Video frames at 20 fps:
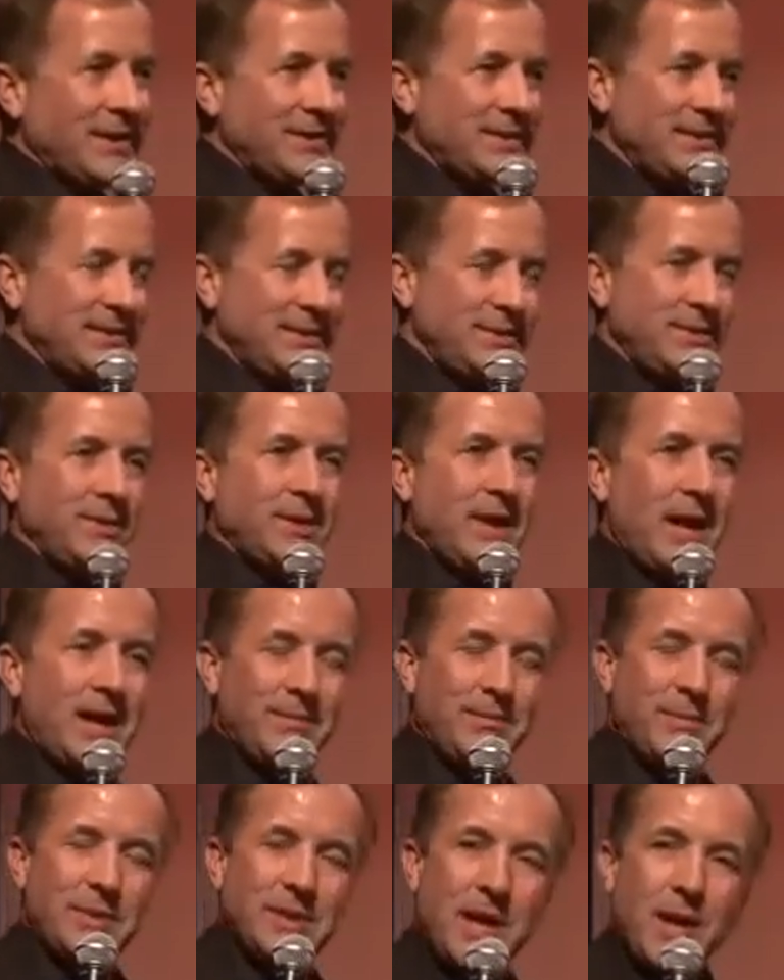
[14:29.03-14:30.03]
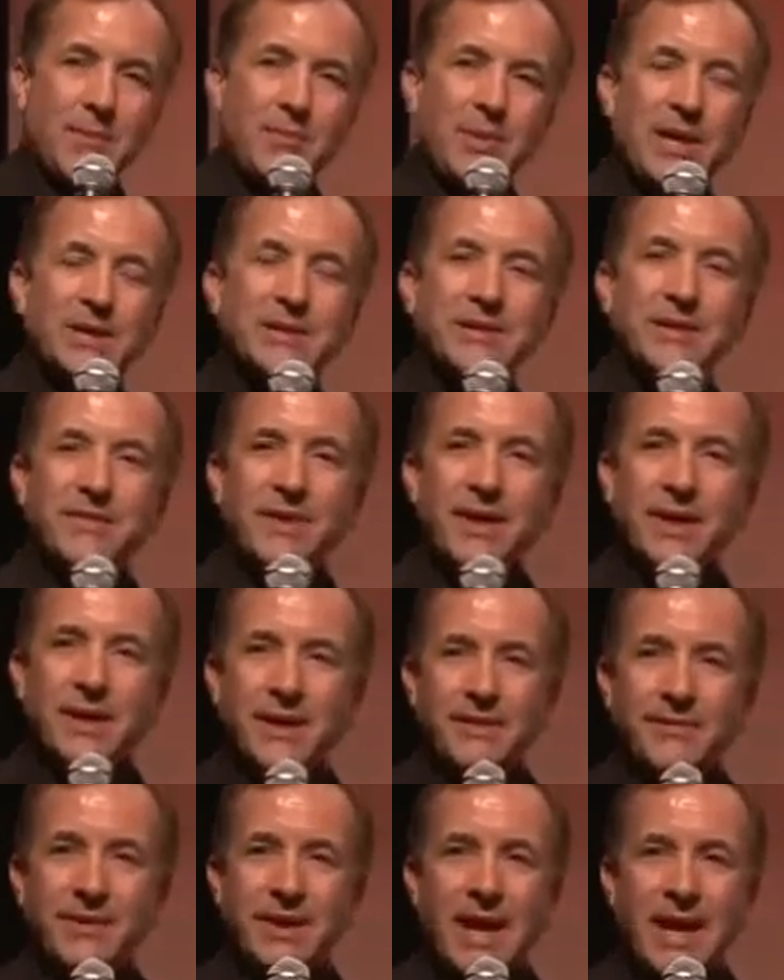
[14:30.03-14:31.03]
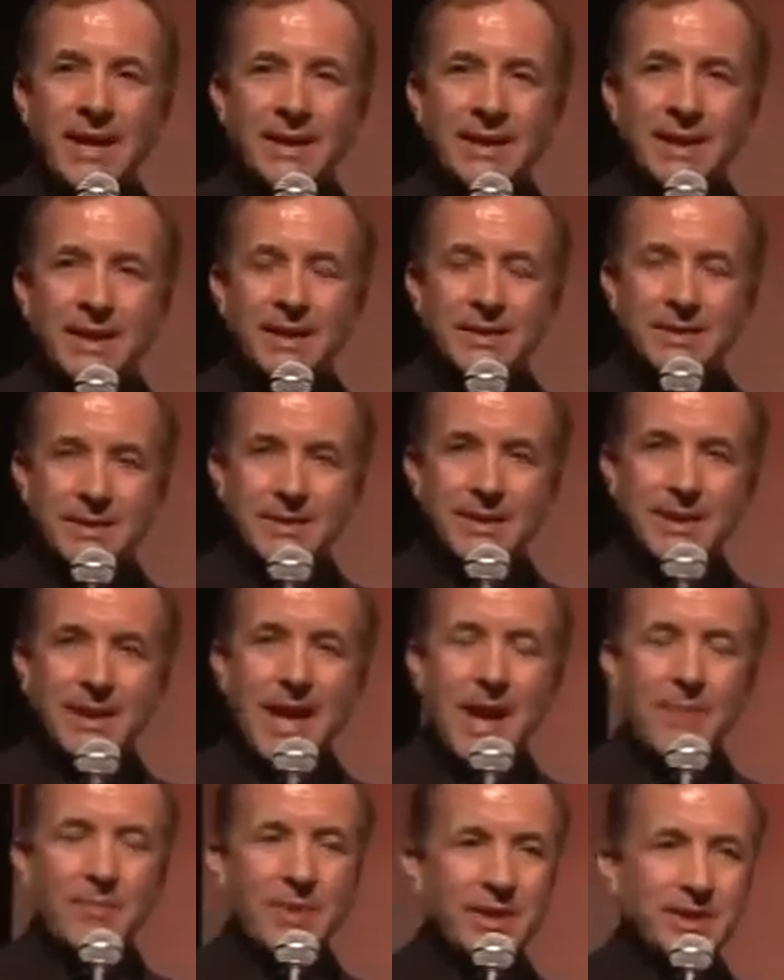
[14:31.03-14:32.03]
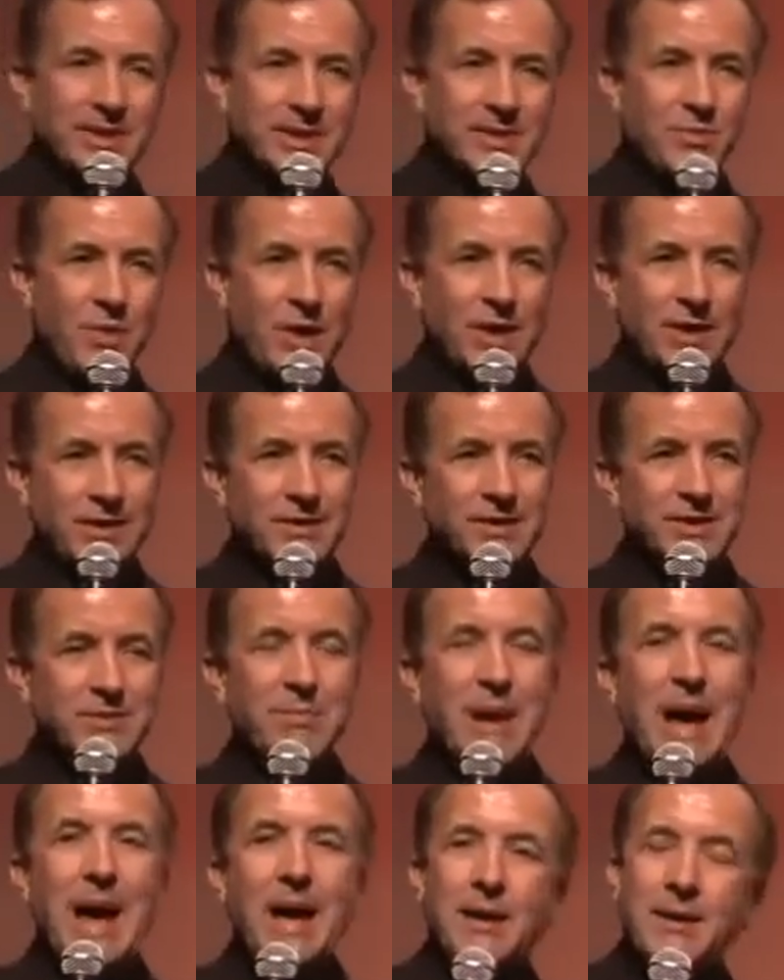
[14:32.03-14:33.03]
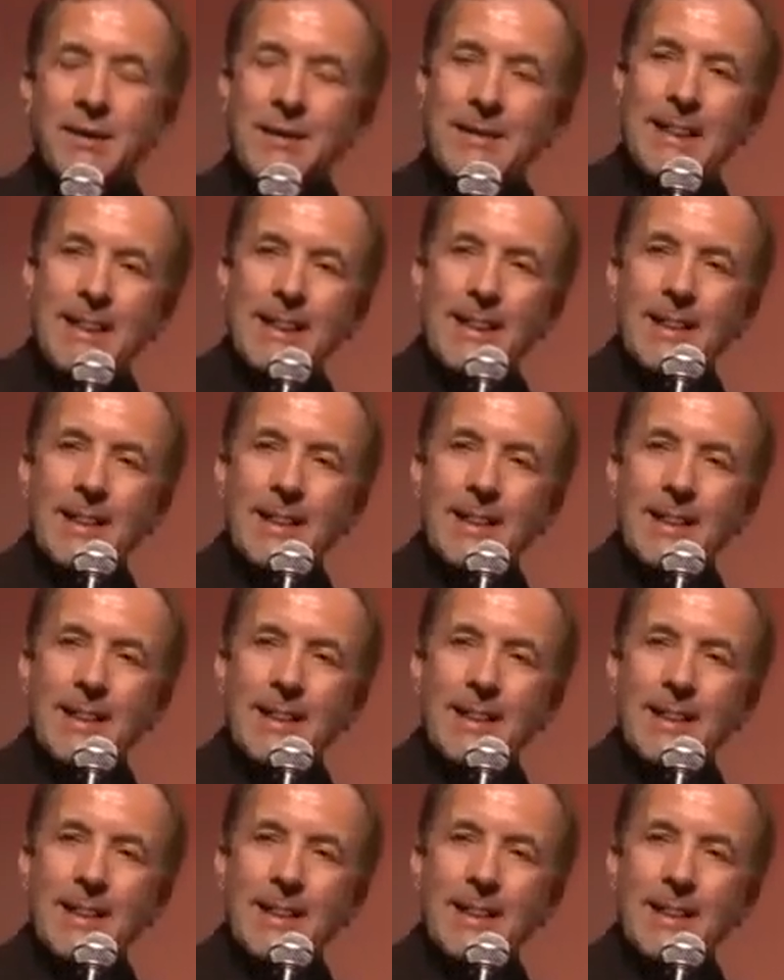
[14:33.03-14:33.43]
God's too complex of an idea to happen in just one little spot.